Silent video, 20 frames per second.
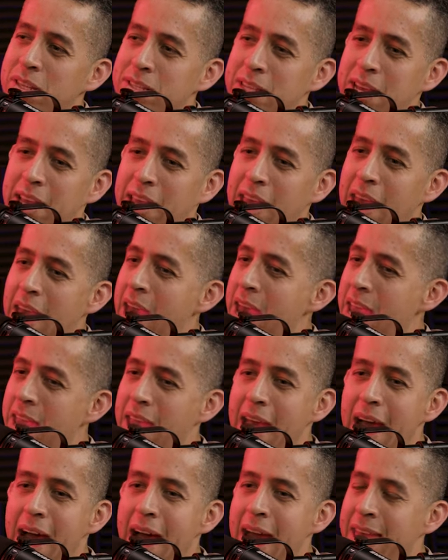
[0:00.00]
as like,
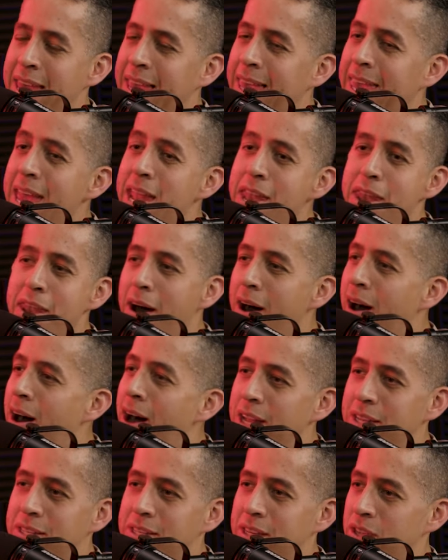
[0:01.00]
hey, I
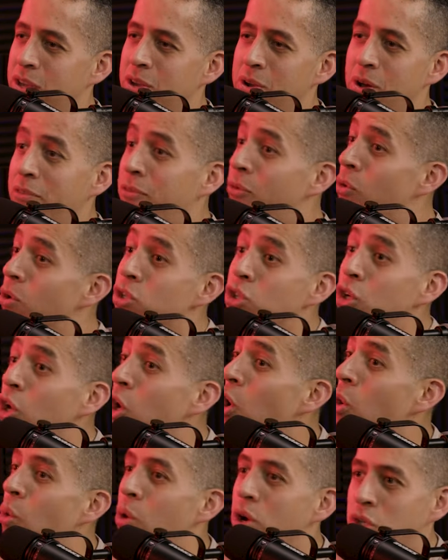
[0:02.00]
cannot, you know, afford to
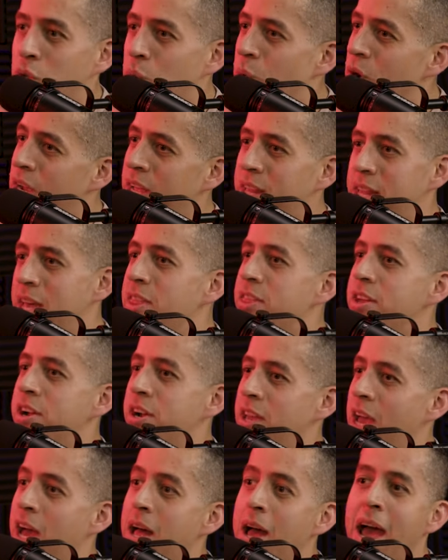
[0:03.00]
go to work at
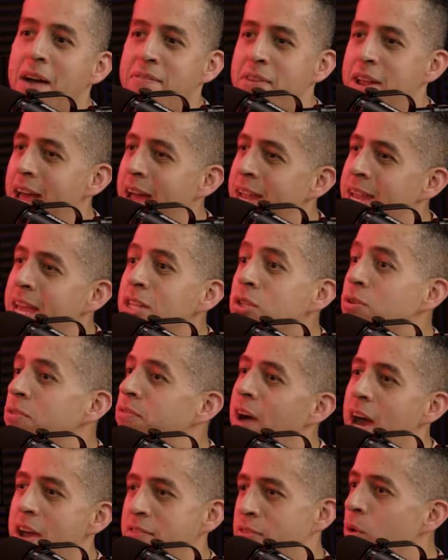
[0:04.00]
9:30. I have an 8 to
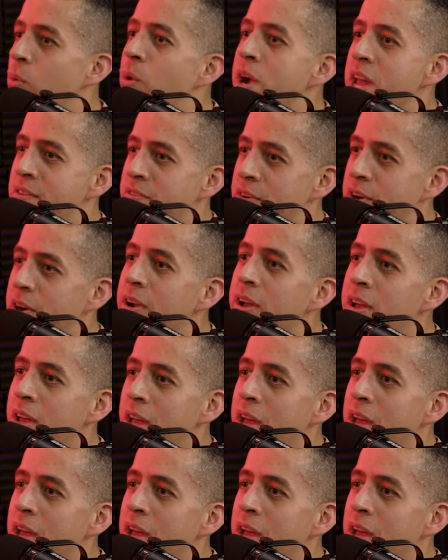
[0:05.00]
5 or whatever,